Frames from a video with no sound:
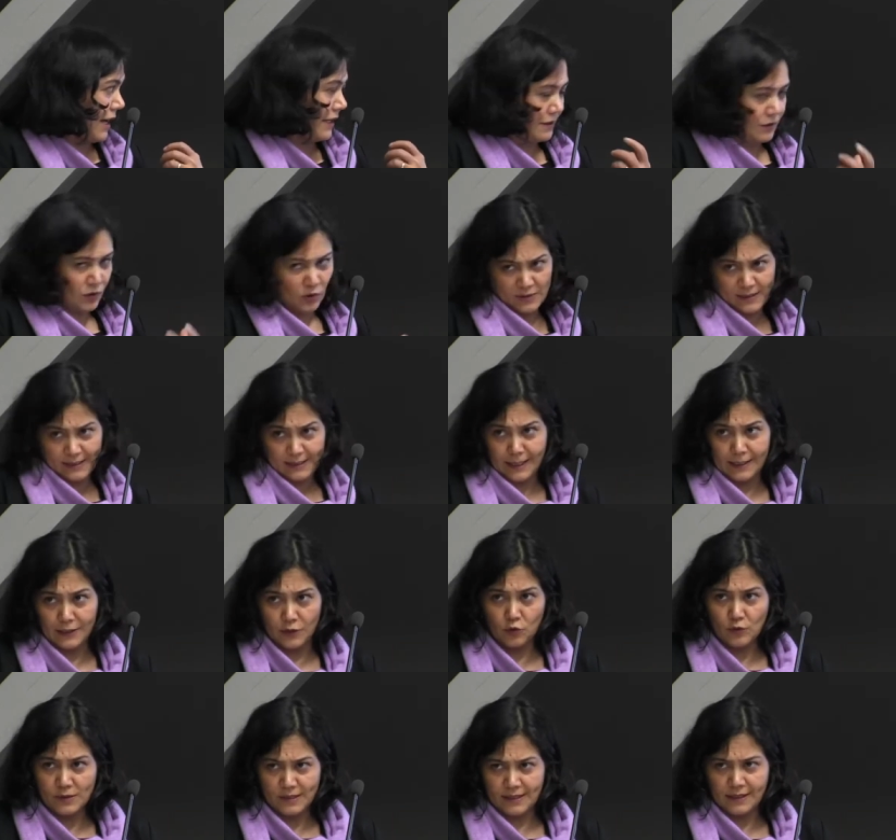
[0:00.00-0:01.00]
I don't say
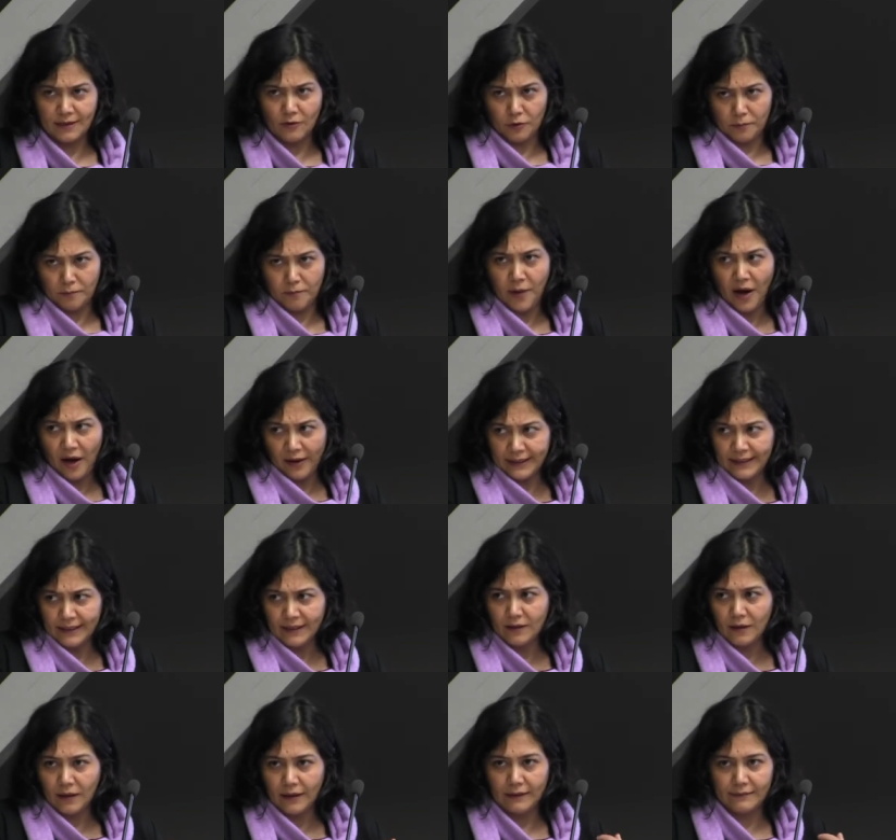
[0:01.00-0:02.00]
using or buying,